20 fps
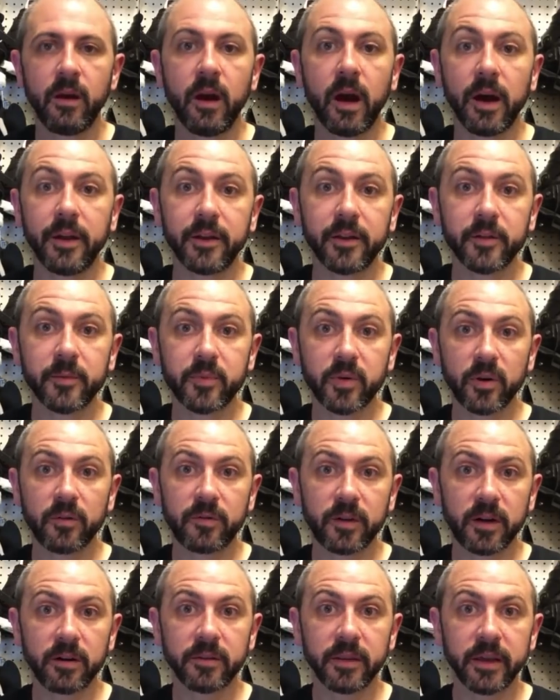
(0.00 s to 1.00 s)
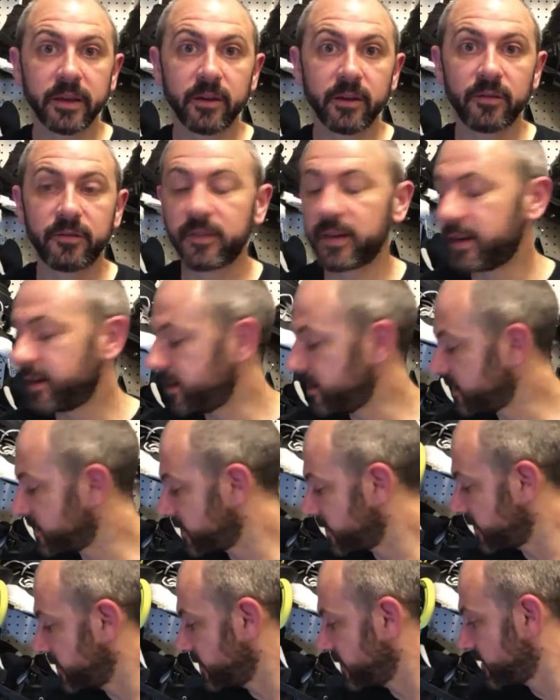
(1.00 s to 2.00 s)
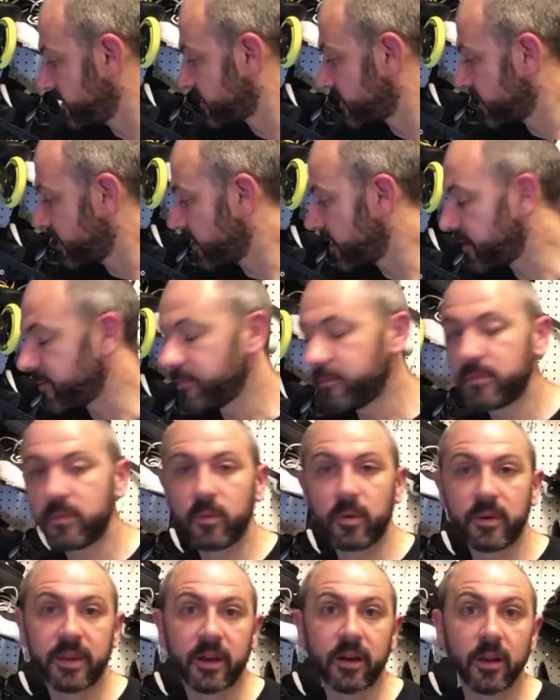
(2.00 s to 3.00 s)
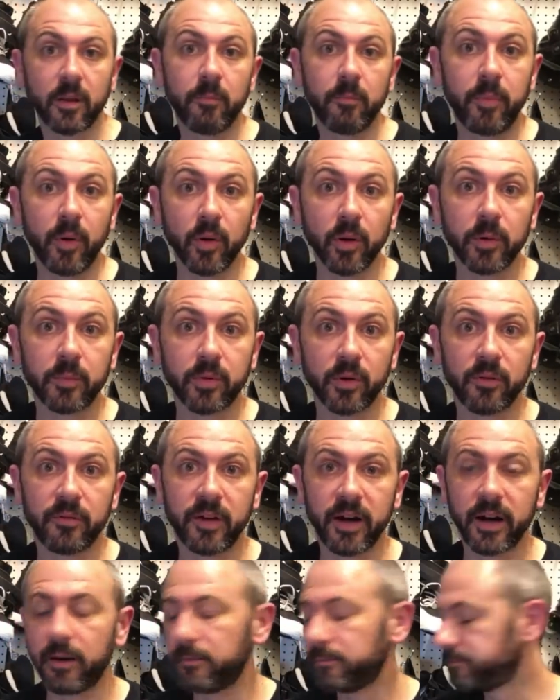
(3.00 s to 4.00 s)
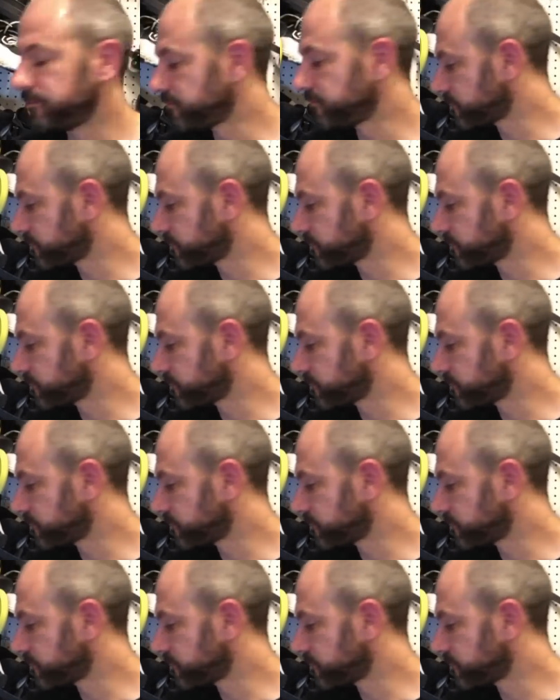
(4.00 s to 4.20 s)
Another profile that you'll find is what they call a bullet profile.